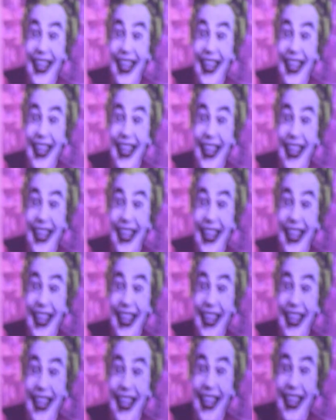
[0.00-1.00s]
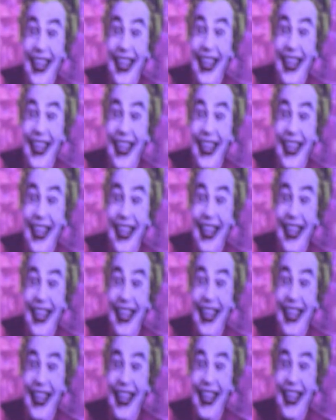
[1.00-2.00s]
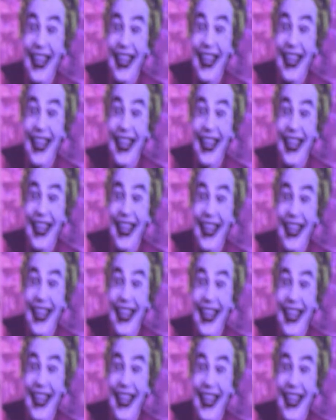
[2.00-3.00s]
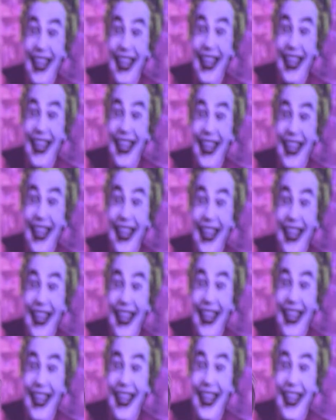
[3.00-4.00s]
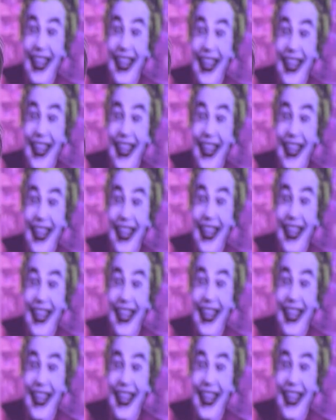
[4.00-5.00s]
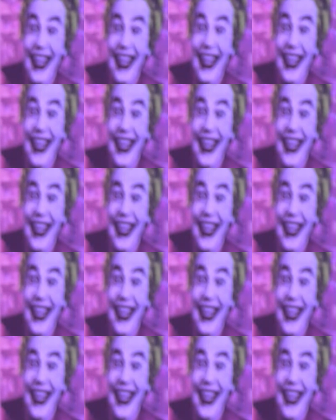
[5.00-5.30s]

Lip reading: (silent)